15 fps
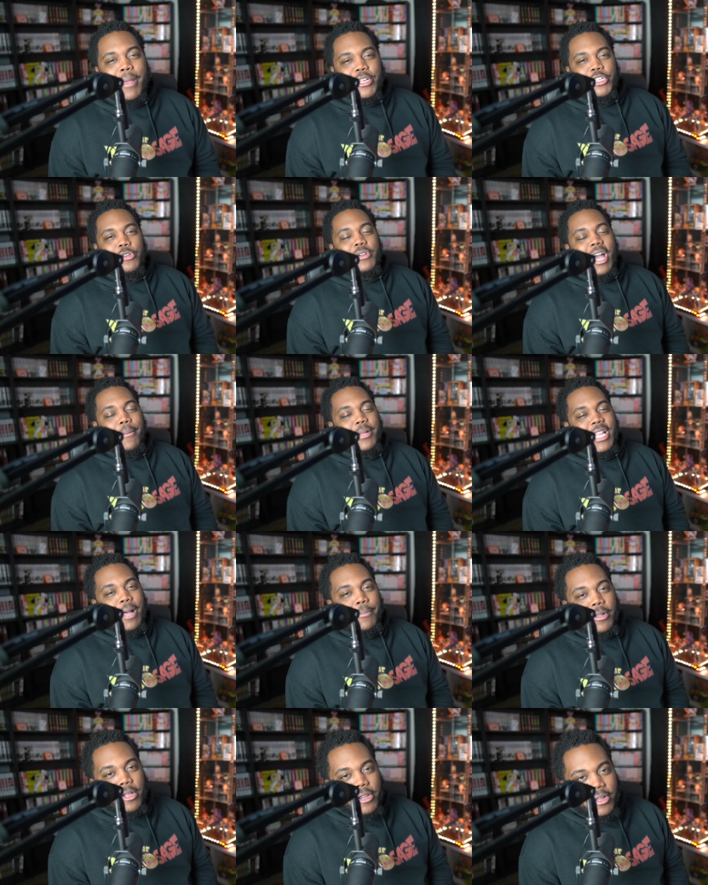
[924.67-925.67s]
sure you comment down
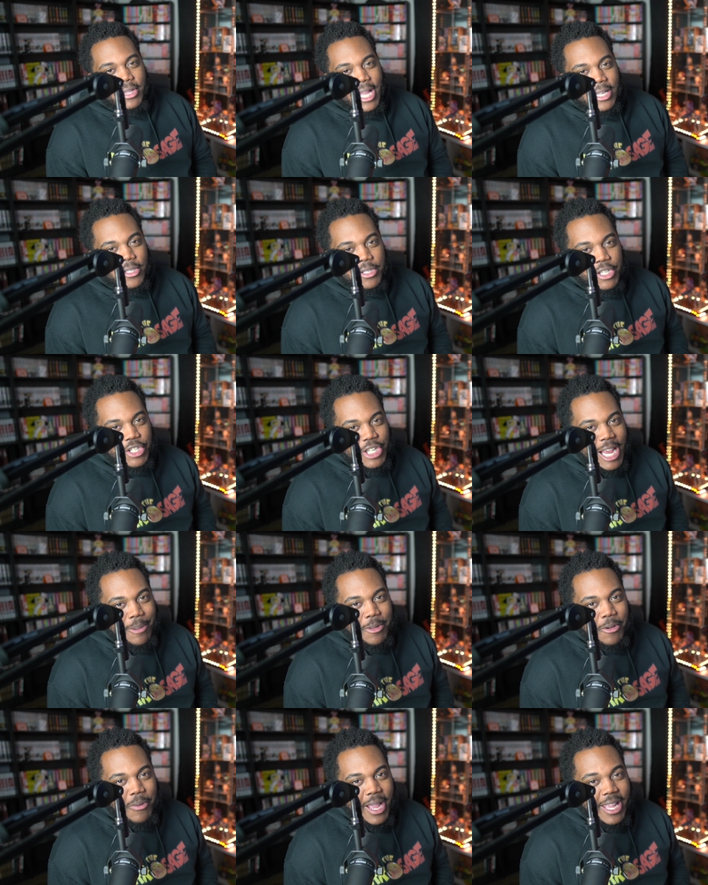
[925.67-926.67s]
below your thoughts on this
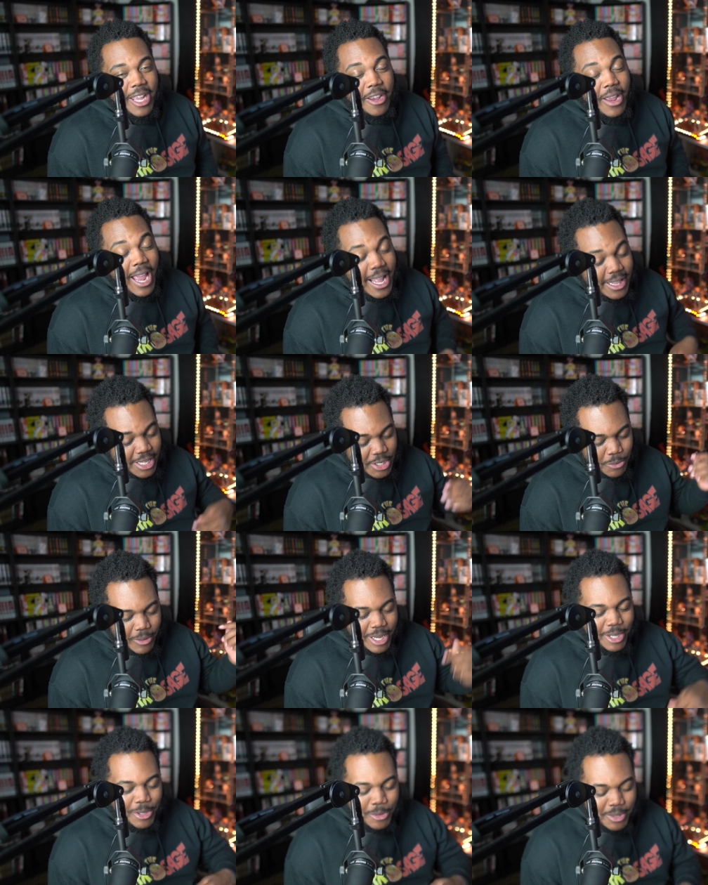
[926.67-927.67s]
chapter right here and this
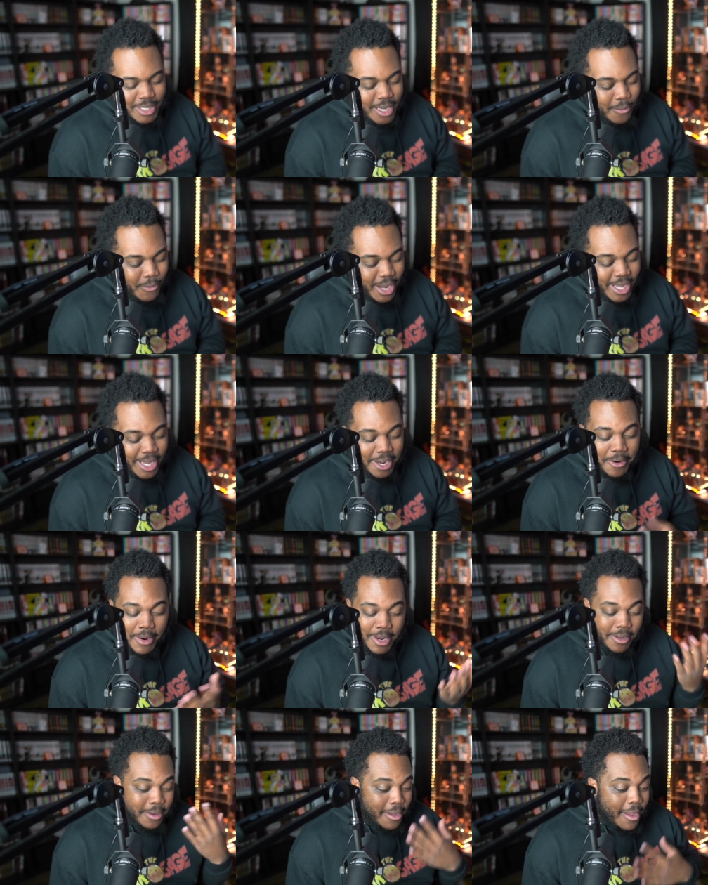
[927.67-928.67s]
read through itself right here.
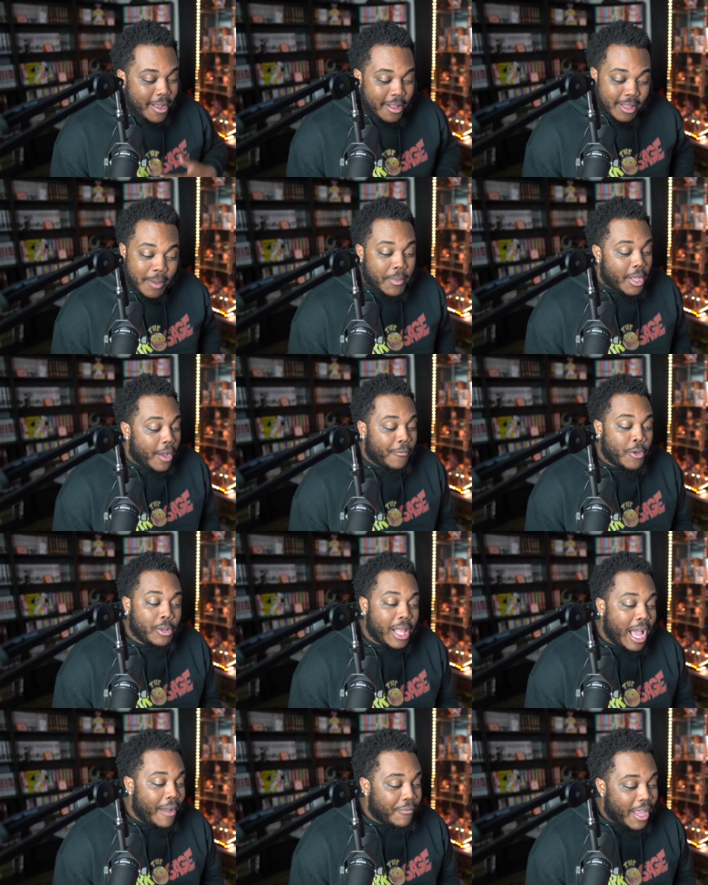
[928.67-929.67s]
And let me know if you
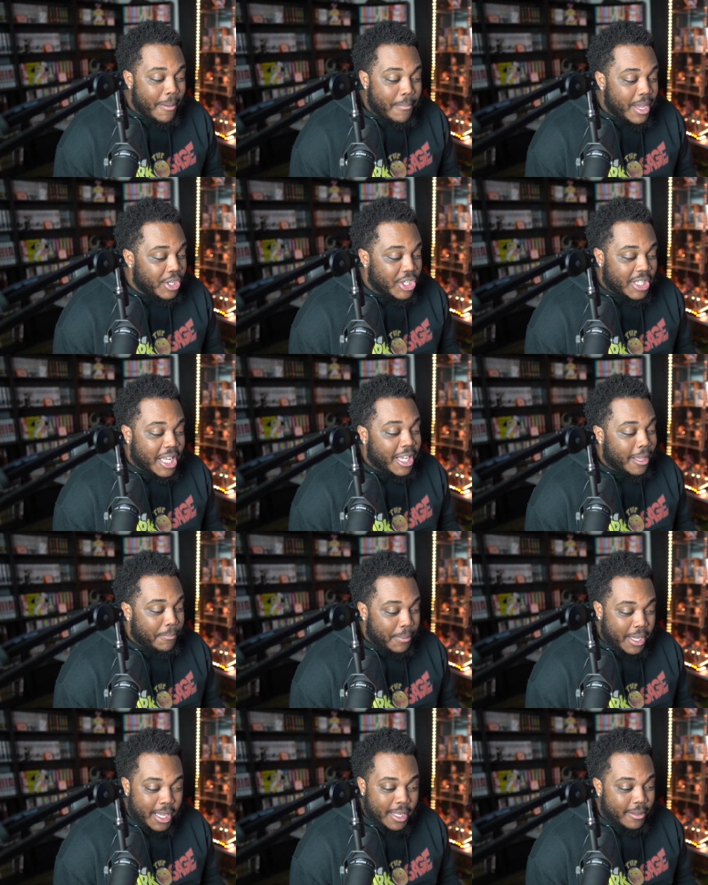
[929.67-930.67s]
laughed at me just
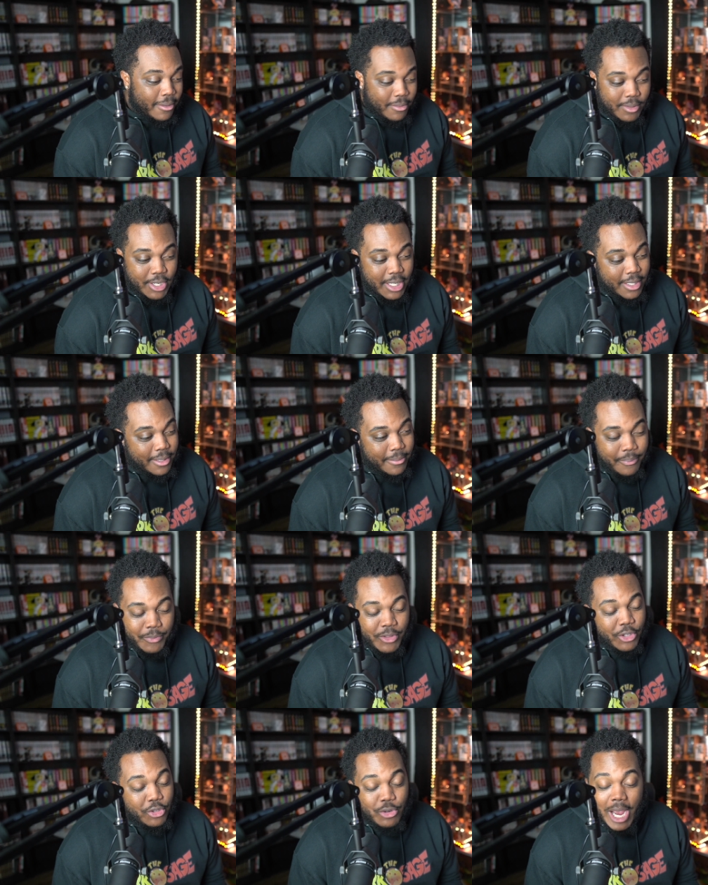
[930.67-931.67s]
hiccuping and just
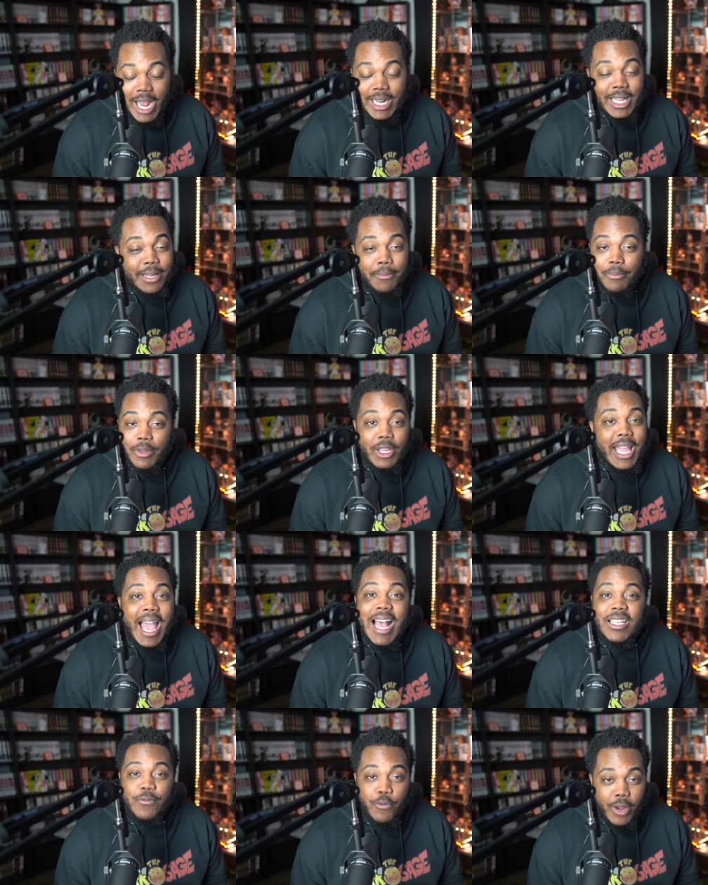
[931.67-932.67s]
trying to
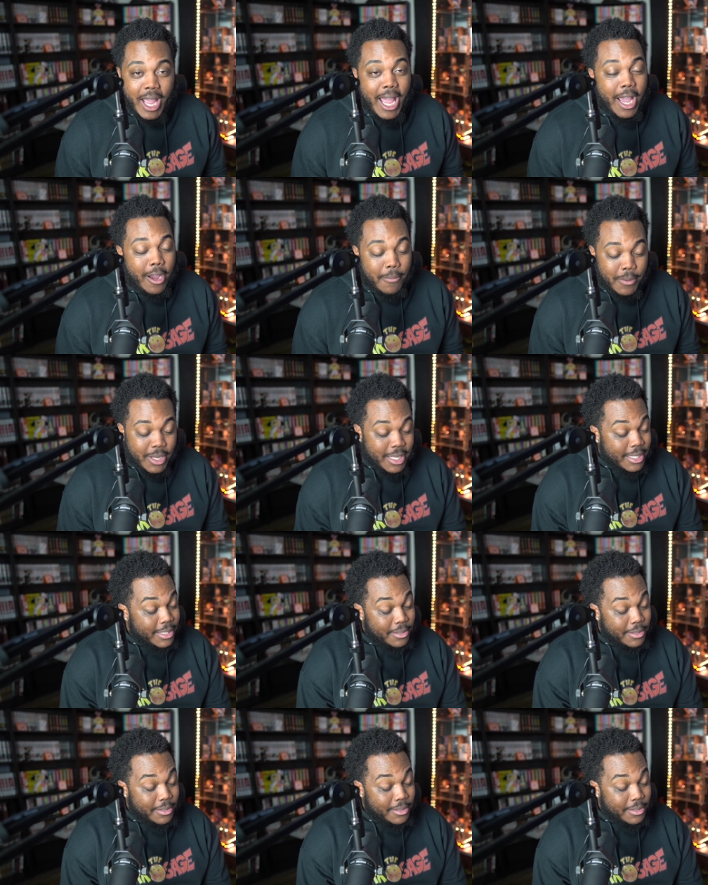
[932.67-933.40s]
gasp for air because,